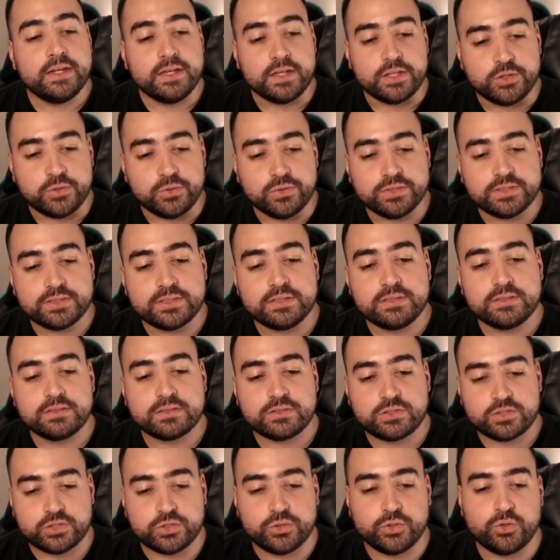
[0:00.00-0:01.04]
users
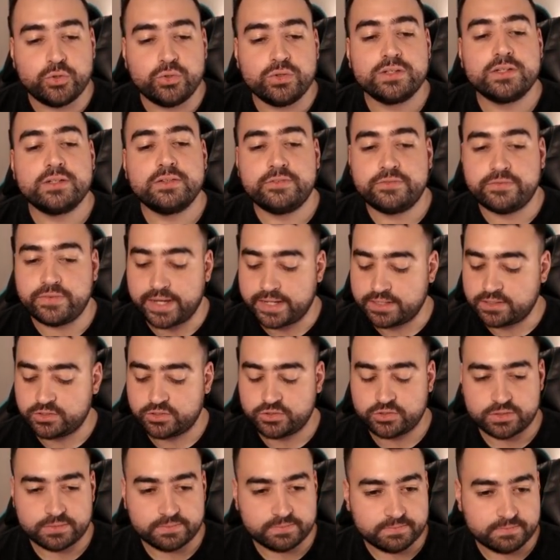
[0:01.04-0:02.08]
to
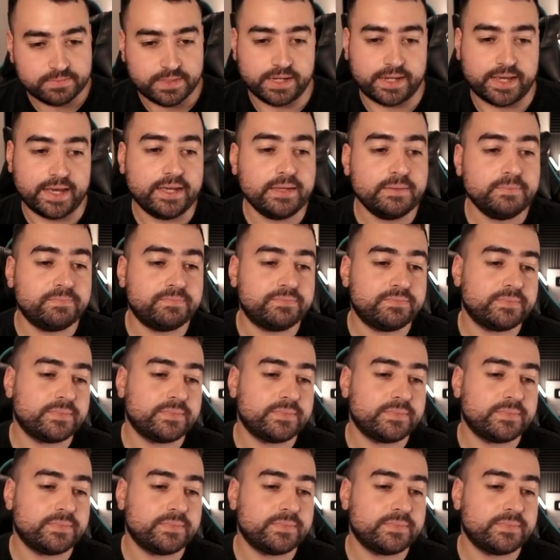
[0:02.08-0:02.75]
fetch, okay?